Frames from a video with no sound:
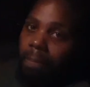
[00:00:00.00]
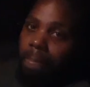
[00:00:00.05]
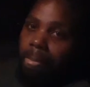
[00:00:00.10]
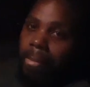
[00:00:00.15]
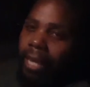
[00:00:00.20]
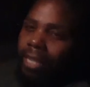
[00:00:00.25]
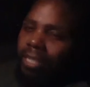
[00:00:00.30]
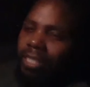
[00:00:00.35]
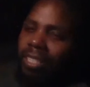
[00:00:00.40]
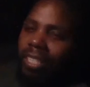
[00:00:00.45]

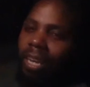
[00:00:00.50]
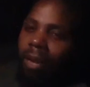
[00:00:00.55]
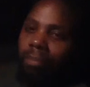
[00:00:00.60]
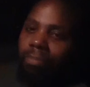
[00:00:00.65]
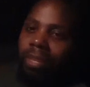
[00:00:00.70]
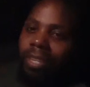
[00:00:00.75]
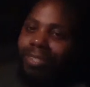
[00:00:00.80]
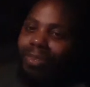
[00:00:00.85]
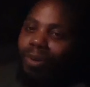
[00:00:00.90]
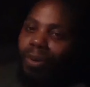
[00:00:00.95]
And
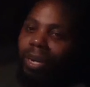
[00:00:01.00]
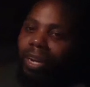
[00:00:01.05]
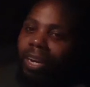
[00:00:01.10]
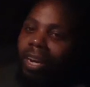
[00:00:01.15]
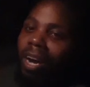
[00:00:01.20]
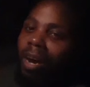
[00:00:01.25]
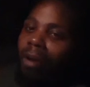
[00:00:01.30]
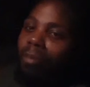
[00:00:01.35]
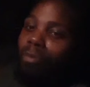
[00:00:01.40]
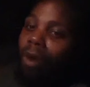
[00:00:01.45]
something's going to
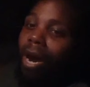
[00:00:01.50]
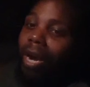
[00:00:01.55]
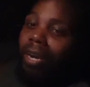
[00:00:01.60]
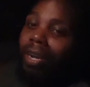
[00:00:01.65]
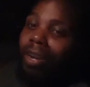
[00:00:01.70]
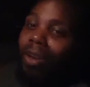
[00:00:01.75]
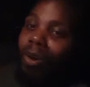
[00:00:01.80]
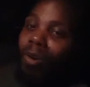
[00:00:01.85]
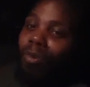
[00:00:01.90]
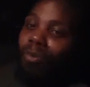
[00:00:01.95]
come right
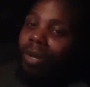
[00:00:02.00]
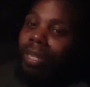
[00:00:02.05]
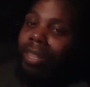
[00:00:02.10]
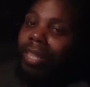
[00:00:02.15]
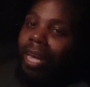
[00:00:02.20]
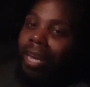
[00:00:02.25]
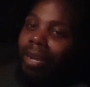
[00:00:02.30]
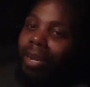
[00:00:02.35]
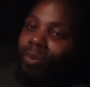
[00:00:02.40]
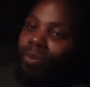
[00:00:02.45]
along with
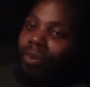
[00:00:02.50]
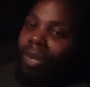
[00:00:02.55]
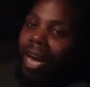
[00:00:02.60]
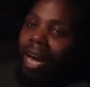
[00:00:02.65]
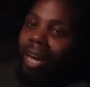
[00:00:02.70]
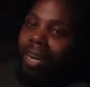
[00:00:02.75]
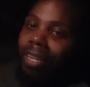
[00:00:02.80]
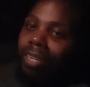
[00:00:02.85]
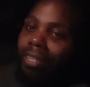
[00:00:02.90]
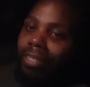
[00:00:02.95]
that new
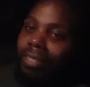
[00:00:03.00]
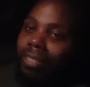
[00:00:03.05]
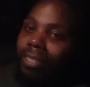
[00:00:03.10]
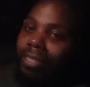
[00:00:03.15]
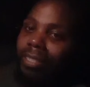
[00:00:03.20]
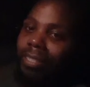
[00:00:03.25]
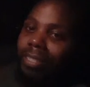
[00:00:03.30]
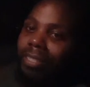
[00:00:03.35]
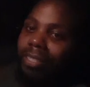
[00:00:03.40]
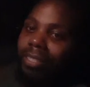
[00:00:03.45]
knowledge.
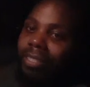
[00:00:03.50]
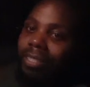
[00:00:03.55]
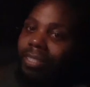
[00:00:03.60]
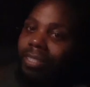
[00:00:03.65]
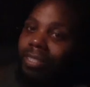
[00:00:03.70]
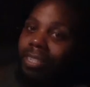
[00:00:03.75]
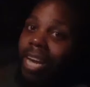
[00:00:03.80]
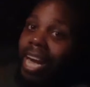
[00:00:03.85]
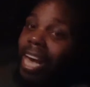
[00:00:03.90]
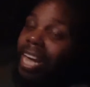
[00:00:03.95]

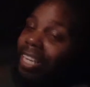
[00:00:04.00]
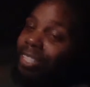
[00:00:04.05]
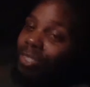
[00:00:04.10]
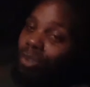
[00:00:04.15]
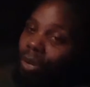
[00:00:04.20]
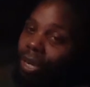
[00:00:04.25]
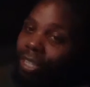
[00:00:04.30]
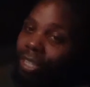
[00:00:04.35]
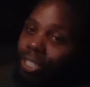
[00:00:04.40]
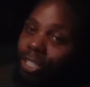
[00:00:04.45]
And it's
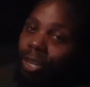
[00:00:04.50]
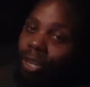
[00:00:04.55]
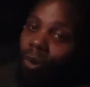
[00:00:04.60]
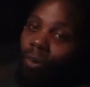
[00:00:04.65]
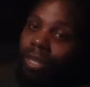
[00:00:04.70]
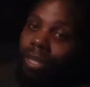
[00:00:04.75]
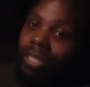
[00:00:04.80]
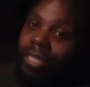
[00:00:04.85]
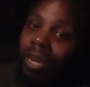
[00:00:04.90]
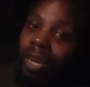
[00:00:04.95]
going to show
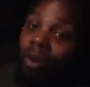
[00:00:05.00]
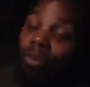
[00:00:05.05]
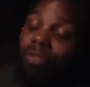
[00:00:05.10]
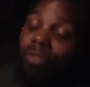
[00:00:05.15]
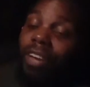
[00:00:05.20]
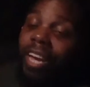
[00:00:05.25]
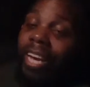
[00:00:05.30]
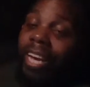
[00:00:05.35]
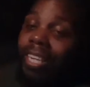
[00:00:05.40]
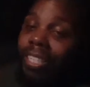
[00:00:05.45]
itself
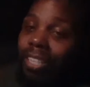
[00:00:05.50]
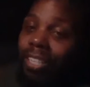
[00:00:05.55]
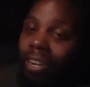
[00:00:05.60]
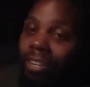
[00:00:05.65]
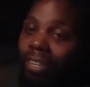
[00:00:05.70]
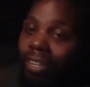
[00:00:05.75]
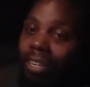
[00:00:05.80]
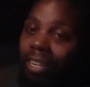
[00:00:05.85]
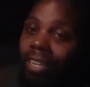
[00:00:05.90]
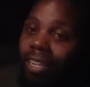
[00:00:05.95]

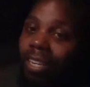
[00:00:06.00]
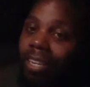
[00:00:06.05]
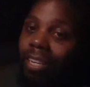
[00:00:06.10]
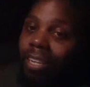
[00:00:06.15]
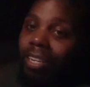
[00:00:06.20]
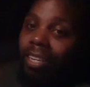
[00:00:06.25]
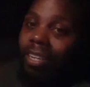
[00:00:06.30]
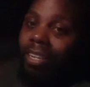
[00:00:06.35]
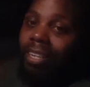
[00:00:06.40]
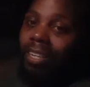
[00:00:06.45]
internally
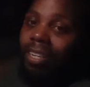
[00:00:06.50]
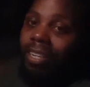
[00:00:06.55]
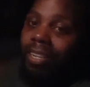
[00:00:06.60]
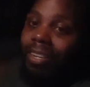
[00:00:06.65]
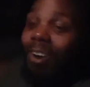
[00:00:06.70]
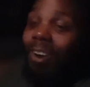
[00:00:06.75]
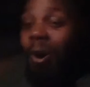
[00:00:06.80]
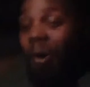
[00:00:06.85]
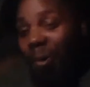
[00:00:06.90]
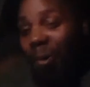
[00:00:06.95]

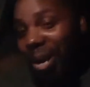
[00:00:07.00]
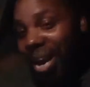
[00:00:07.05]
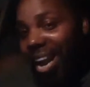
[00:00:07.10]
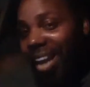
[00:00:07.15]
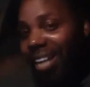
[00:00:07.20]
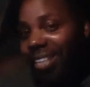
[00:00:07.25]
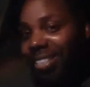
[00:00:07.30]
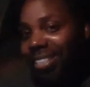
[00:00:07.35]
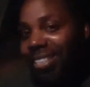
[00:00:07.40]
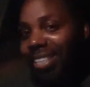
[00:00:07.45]
or
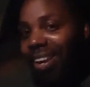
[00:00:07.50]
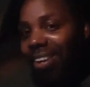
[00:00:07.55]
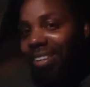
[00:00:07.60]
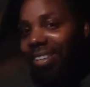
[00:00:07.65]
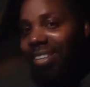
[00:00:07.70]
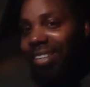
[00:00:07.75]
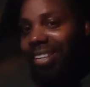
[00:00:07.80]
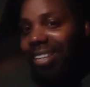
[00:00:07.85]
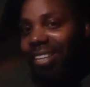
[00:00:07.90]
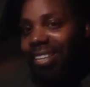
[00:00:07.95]

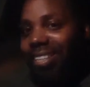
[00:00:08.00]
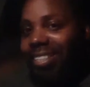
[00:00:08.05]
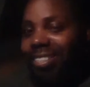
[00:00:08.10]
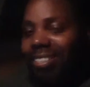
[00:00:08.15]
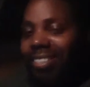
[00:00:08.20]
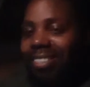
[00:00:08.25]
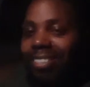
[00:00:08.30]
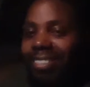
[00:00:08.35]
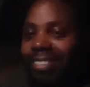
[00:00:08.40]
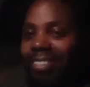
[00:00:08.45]
externally.
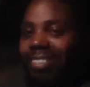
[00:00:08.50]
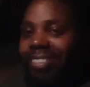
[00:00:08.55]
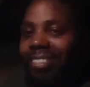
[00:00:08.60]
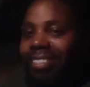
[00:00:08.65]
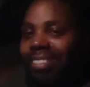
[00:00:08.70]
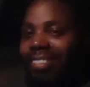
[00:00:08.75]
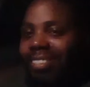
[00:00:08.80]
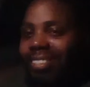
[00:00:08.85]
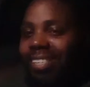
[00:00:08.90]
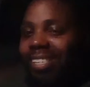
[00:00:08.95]

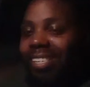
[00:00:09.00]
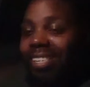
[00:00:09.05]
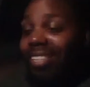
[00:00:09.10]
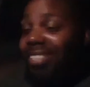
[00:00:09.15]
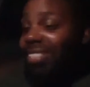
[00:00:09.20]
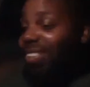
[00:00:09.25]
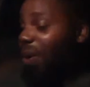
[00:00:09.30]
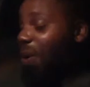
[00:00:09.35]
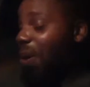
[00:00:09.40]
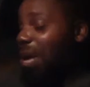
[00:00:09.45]

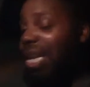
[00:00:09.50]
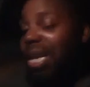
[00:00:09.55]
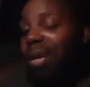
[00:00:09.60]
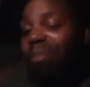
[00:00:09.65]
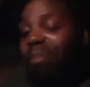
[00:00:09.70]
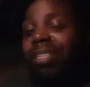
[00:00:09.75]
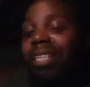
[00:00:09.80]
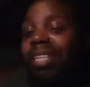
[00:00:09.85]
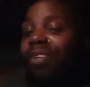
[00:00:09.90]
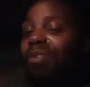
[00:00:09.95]
It's all
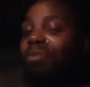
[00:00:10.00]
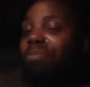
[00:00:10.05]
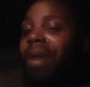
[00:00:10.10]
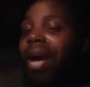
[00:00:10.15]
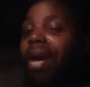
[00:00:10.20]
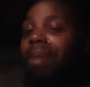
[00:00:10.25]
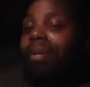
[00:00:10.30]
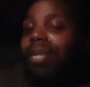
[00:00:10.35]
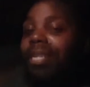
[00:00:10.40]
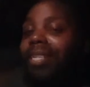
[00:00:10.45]
up to you,
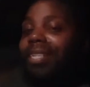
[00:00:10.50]
baby.